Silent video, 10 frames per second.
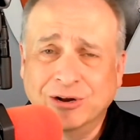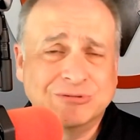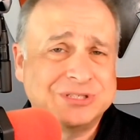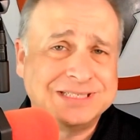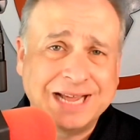
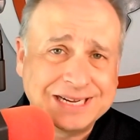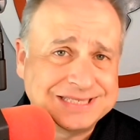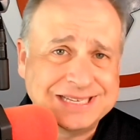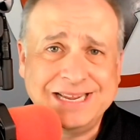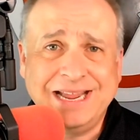
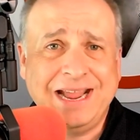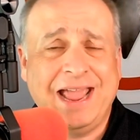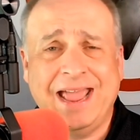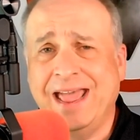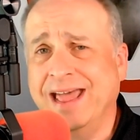sexy
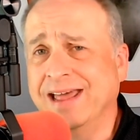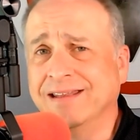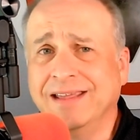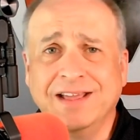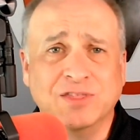
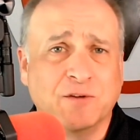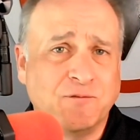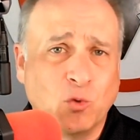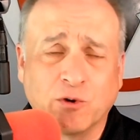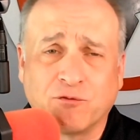and in the
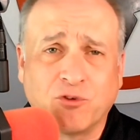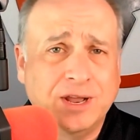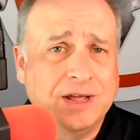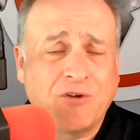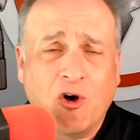
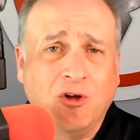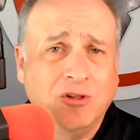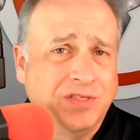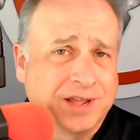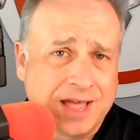forefront of all
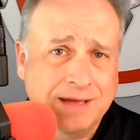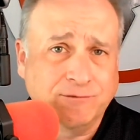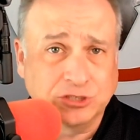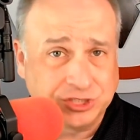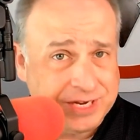of the
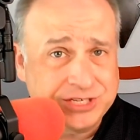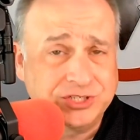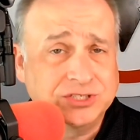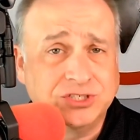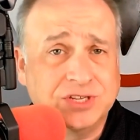
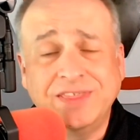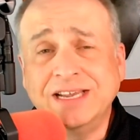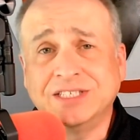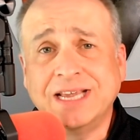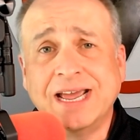conversations
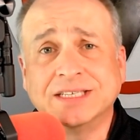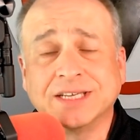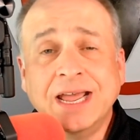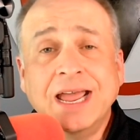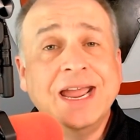these days,
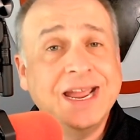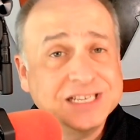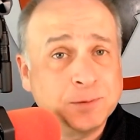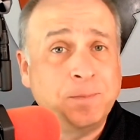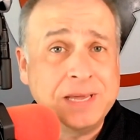
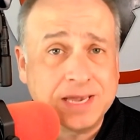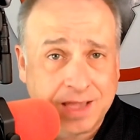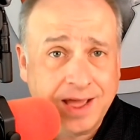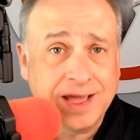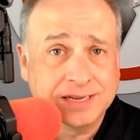it's
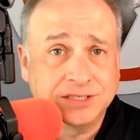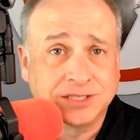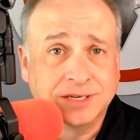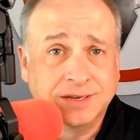because